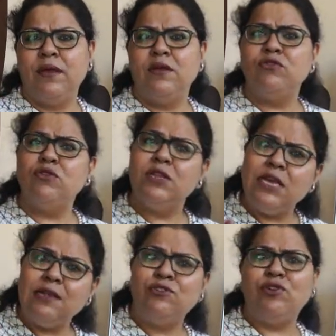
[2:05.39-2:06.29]
So
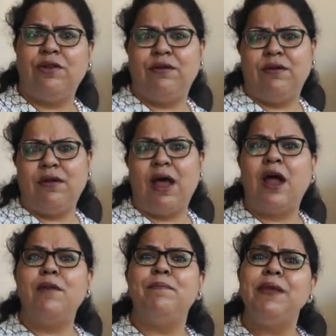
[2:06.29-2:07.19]
these children
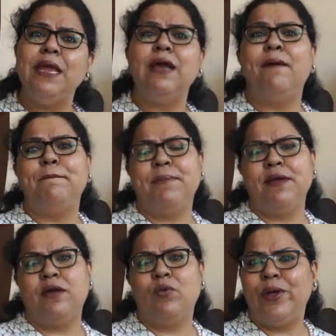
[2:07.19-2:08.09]
are being
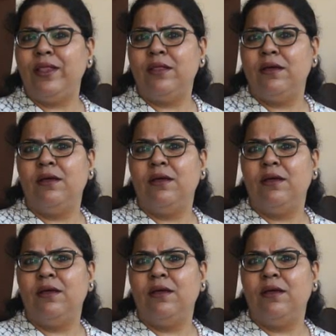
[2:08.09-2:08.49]
compared with